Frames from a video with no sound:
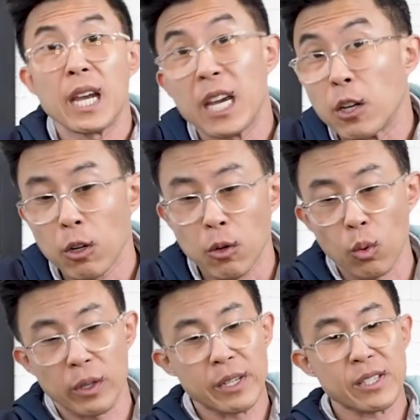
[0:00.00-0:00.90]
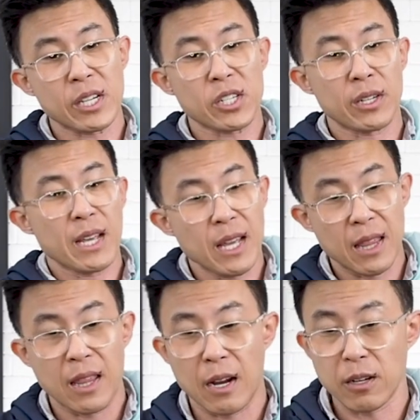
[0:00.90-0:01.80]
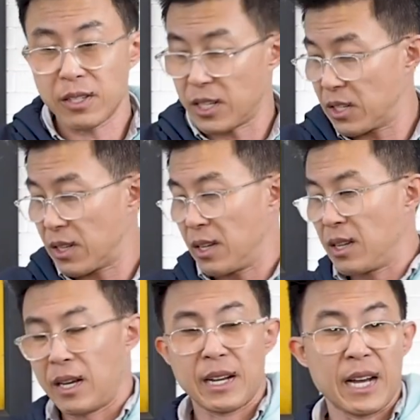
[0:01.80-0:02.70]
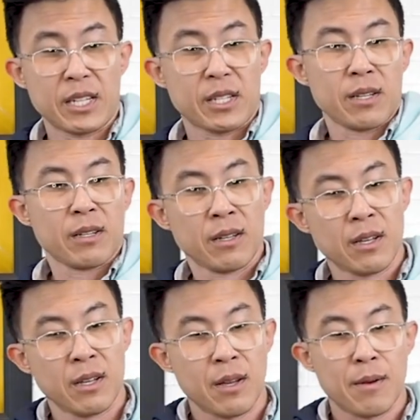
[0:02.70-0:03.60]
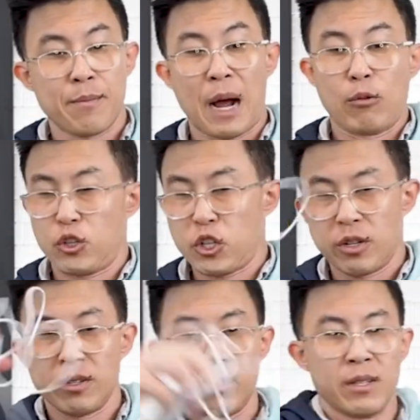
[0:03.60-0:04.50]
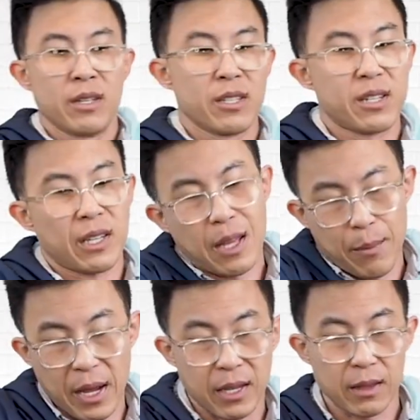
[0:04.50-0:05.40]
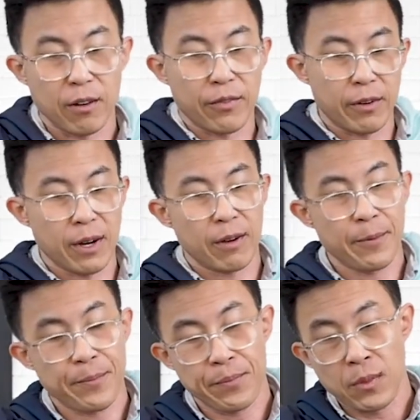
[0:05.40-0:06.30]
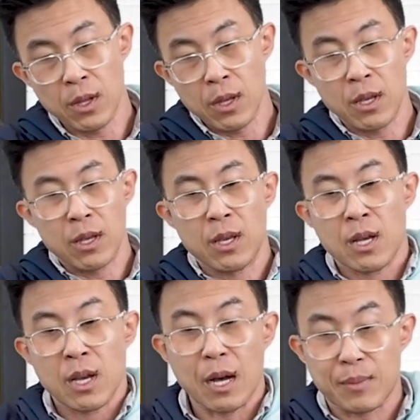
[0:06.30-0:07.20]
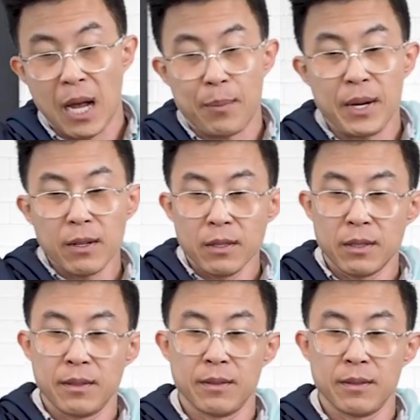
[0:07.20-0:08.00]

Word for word: inner organization in there, it's just a nice pouch. Let's get that back in there for now. Up top here,